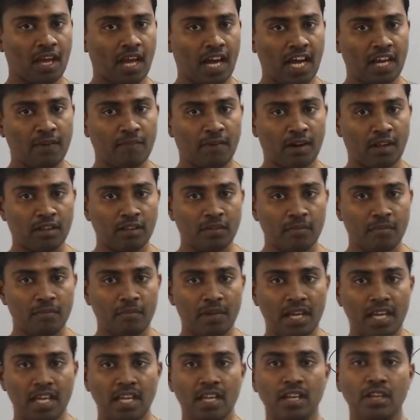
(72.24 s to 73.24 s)
And one of the
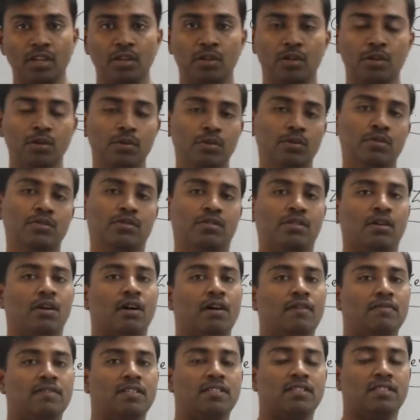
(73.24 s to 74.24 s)
main use
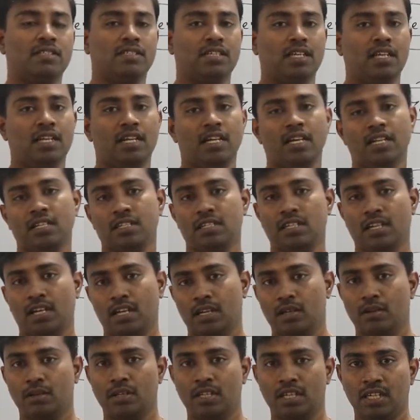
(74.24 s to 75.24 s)
of the Zener
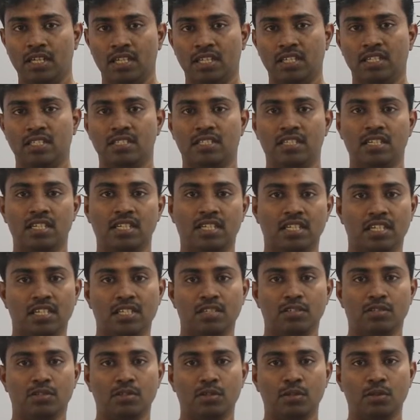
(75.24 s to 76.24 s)
diode is it
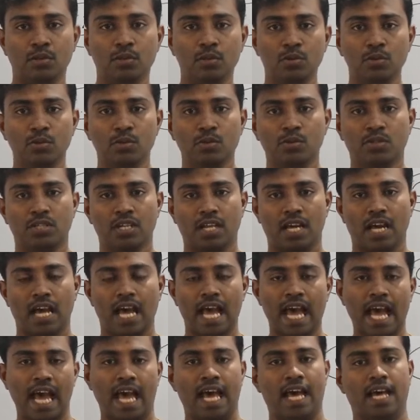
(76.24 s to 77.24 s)
is used
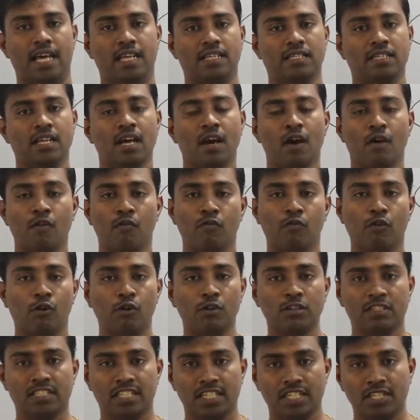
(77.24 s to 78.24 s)
as
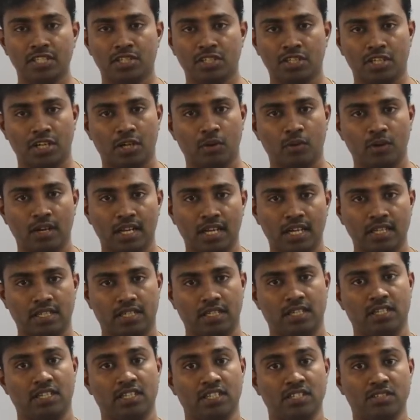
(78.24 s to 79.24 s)
voltage
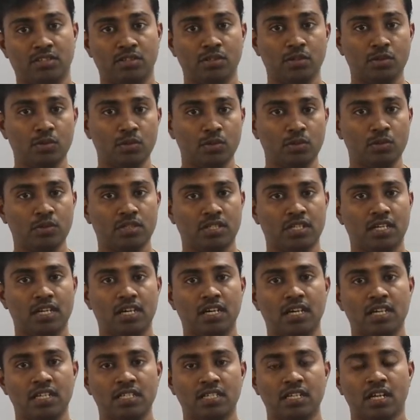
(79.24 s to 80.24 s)
regulator. It is used
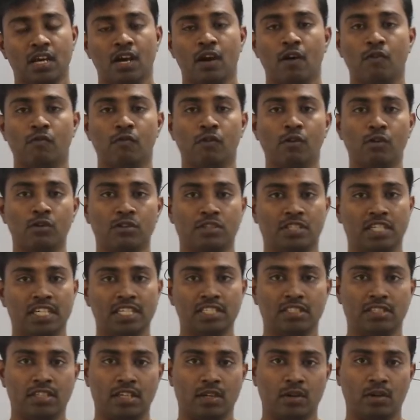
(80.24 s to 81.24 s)
as
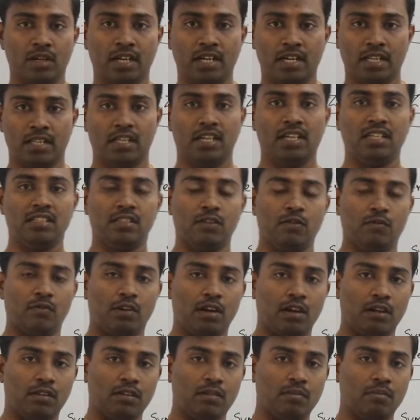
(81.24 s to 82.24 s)
voltage regulator. That is
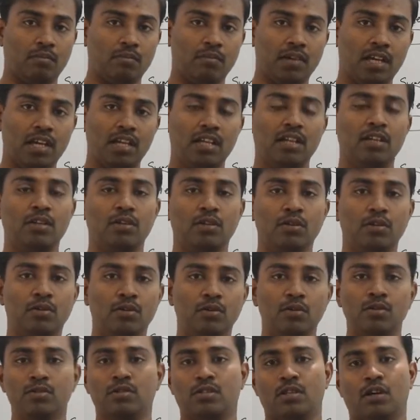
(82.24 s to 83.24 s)
one of the main
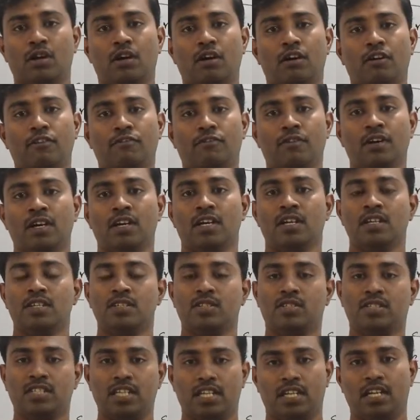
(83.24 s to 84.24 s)
use of
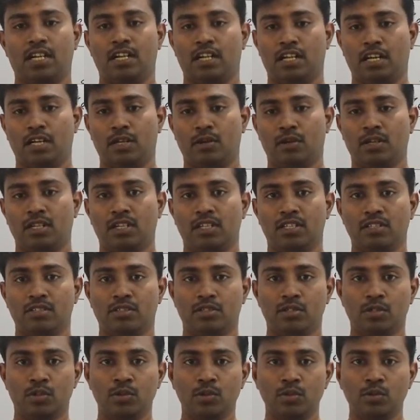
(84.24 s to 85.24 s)
Zener diode. It
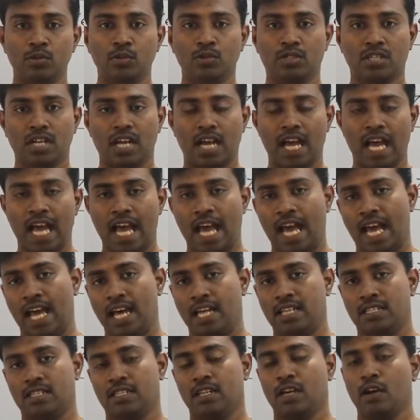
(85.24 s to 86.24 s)
is used
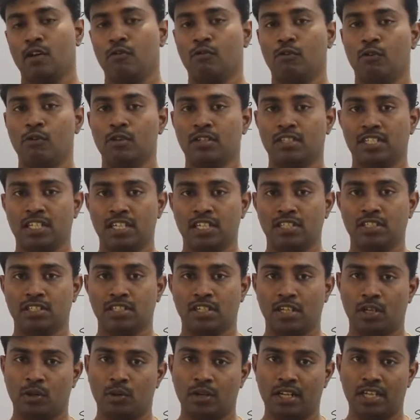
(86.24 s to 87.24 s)
as
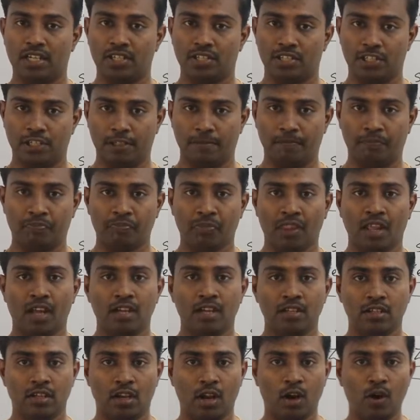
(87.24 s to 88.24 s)
voltage regulator.
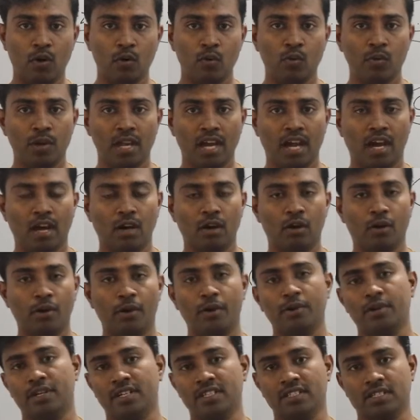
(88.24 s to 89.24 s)
So now we are
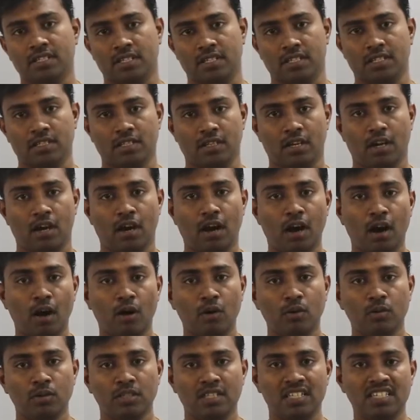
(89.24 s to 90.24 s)
going to discuss
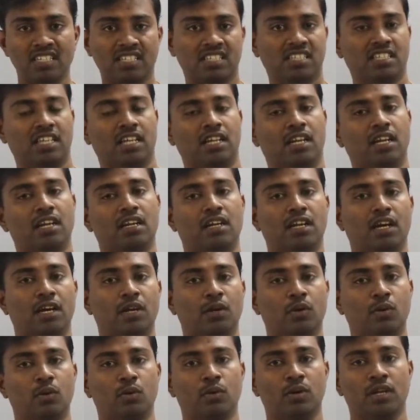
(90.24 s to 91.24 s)
how this Zener
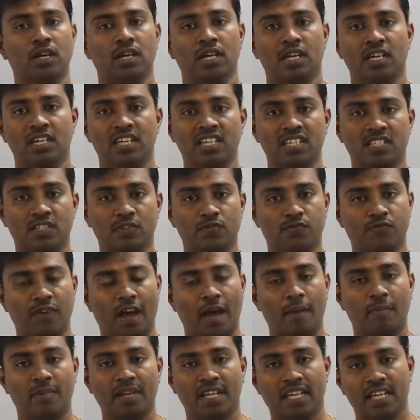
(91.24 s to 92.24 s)
diode is
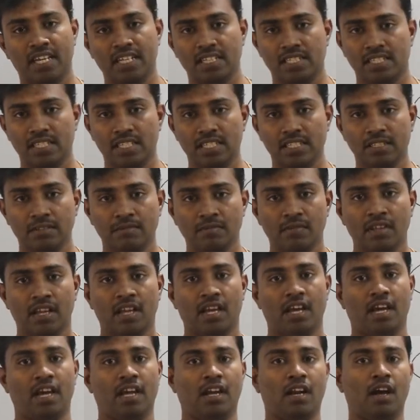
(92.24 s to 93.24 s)
fabricating
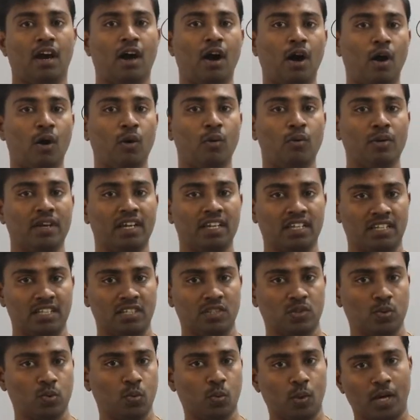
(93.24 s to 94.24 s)
and how it
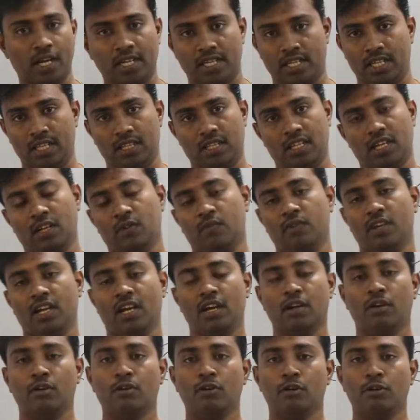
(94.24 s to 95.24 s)
is working. That we
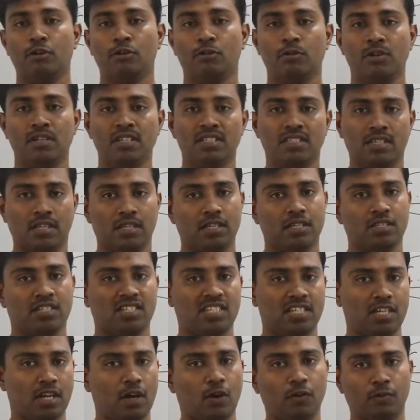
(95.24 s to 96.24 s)
are going to
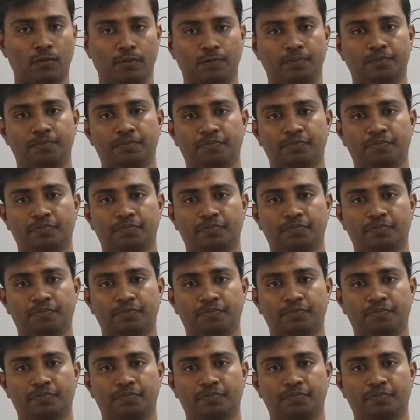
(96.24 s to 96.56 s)
discuss now.